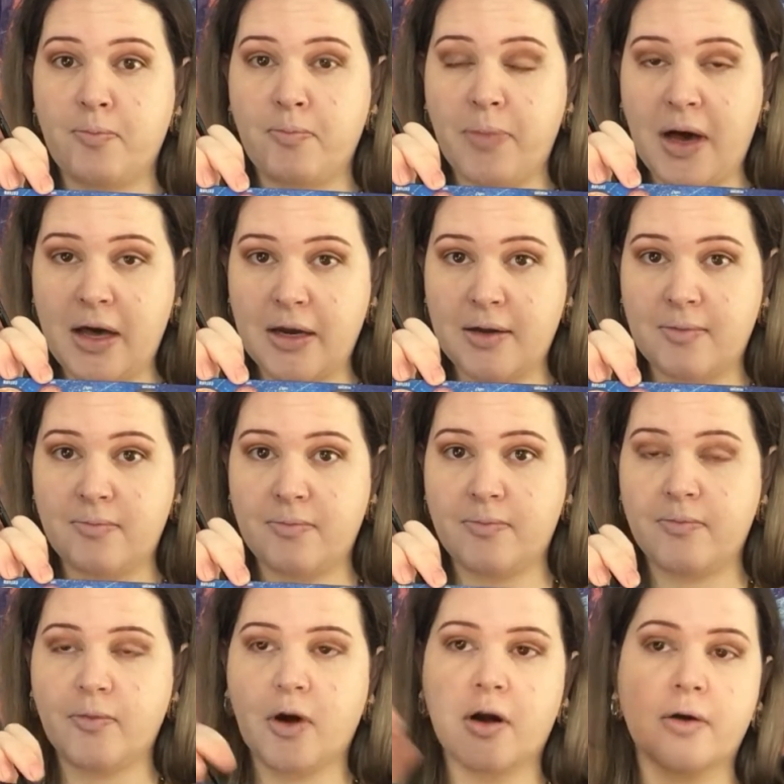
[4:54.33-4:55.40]
bottom,
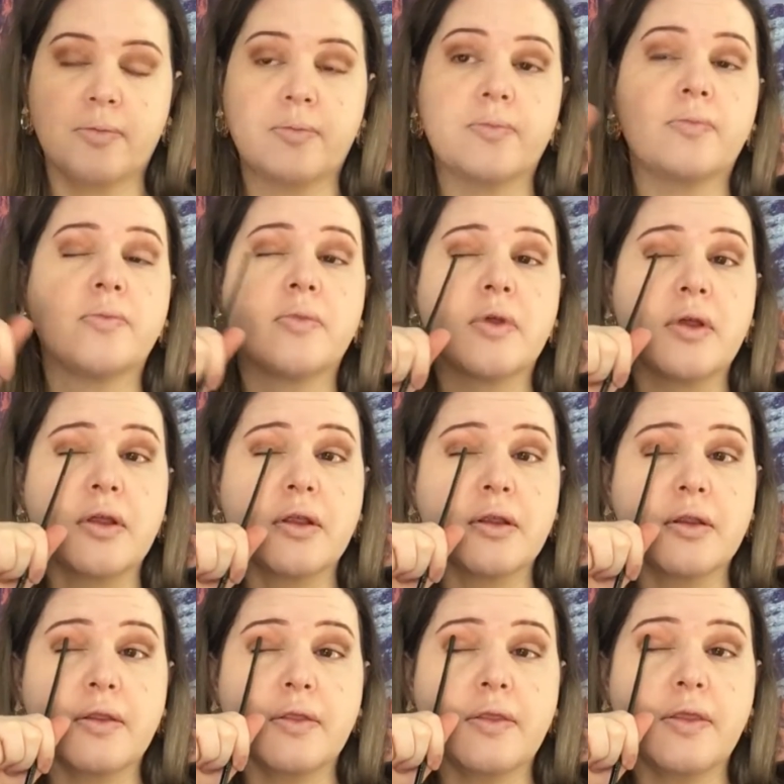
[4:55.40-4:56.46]

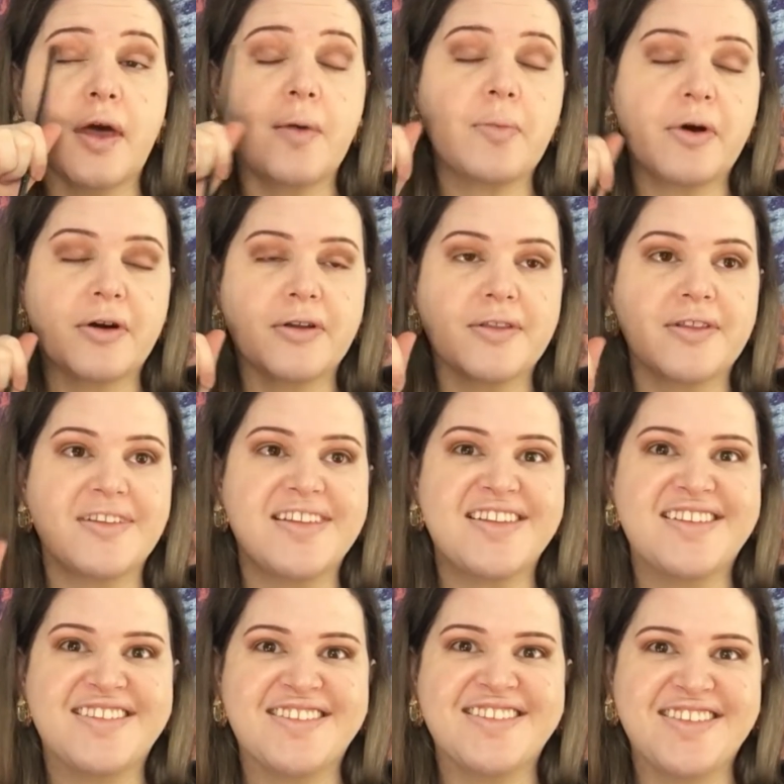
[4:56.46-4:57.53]
that part of the
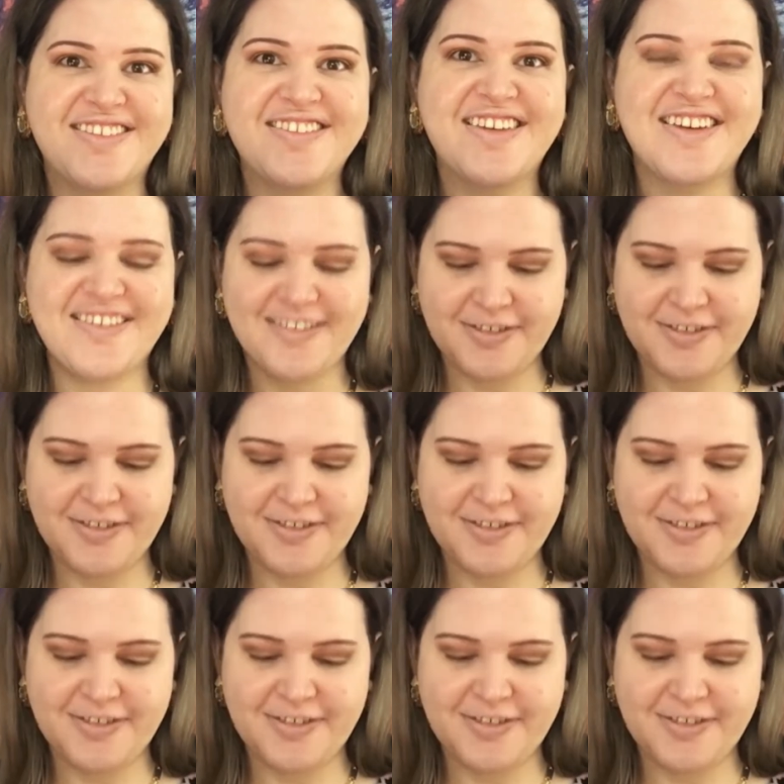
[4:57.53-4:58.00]
lid. There we go.